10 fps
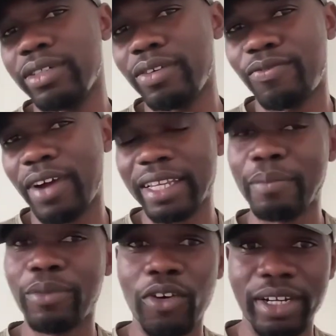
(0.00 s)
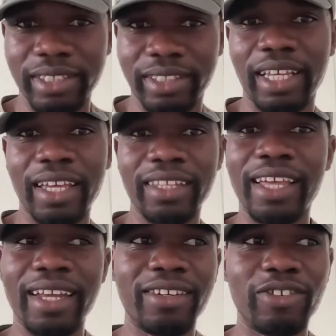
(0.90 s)
In fact, I'm not going to say
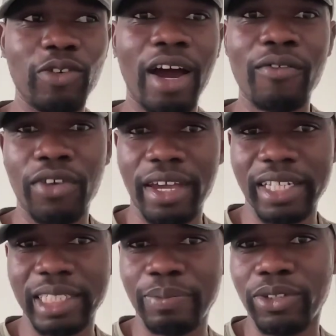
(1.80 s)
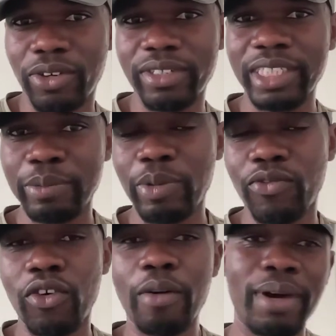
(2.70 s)
that no African has been done this
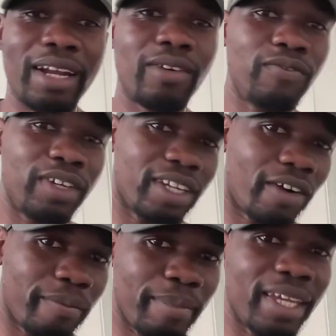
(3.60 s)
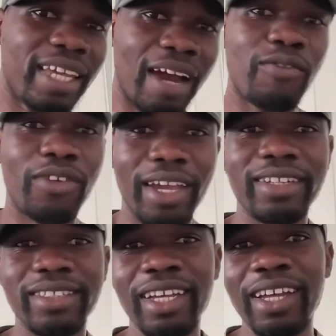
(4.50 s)
before, but I don't think there are many
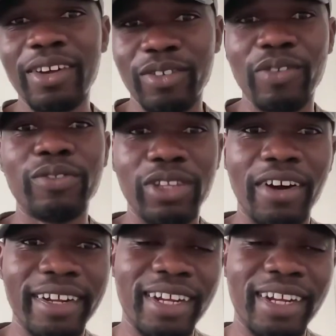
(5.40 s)
African who've done it.